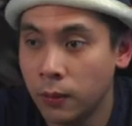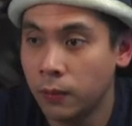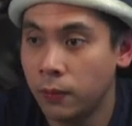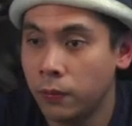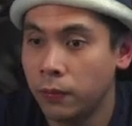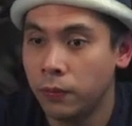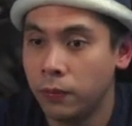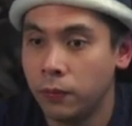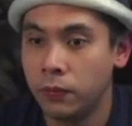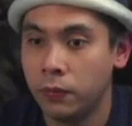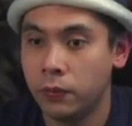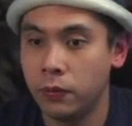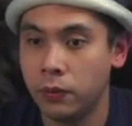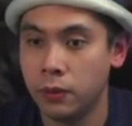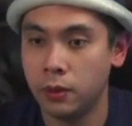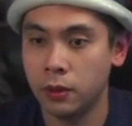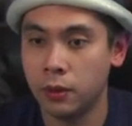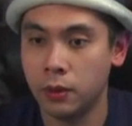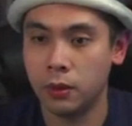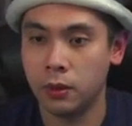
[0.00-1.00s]

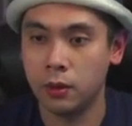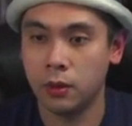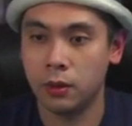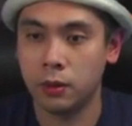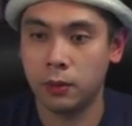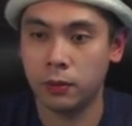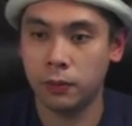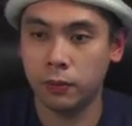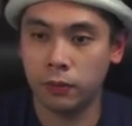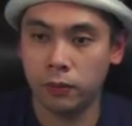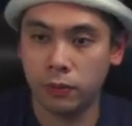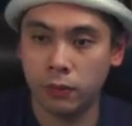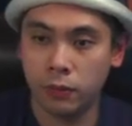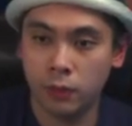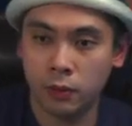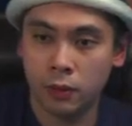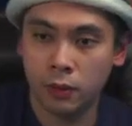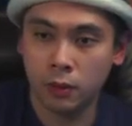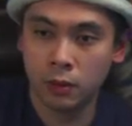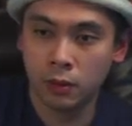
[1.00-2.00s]

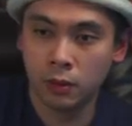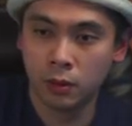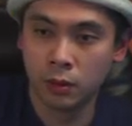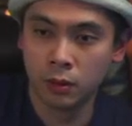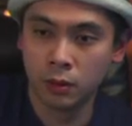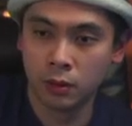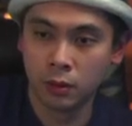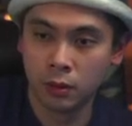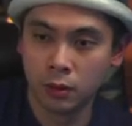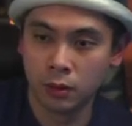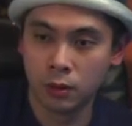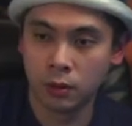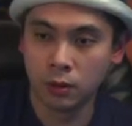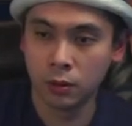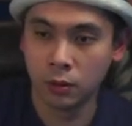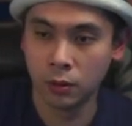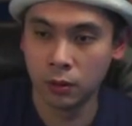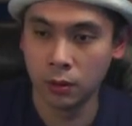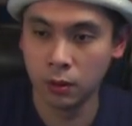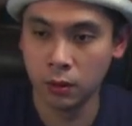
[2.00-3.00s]

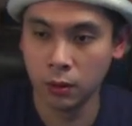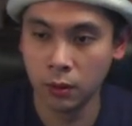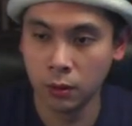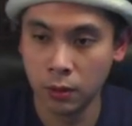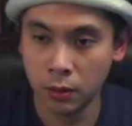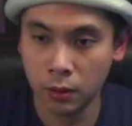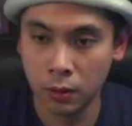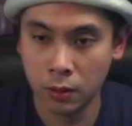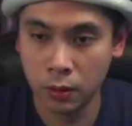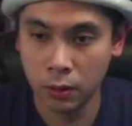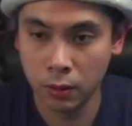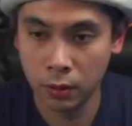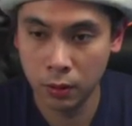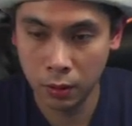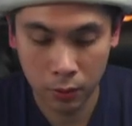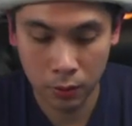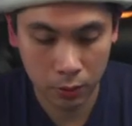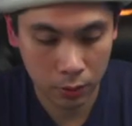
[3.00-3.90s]
Nothing is said.